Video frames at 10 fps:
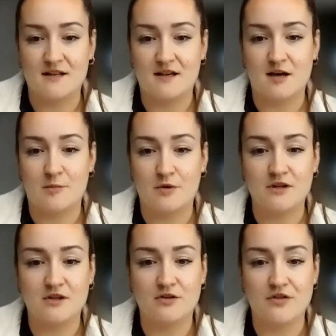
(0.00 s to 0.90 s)
a couple
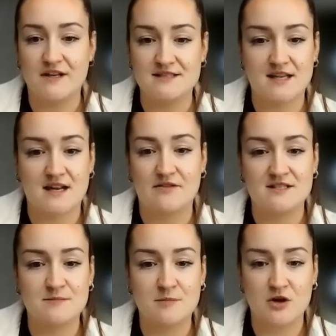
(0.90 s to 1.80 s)
little things that I've
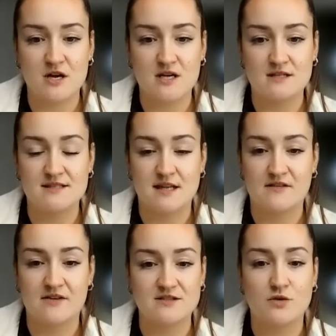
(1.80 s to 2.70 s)
experienced that
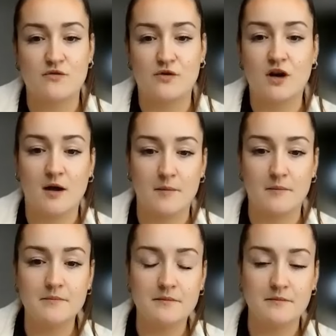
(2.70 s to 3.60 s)
I've had to
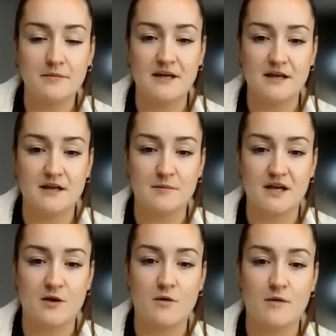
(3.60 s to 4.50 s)
overcome
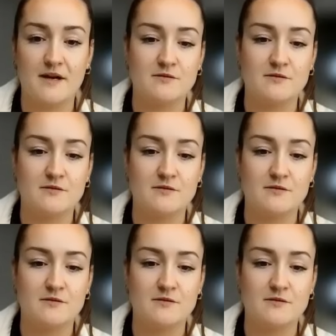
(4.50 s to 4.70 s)
being a woman.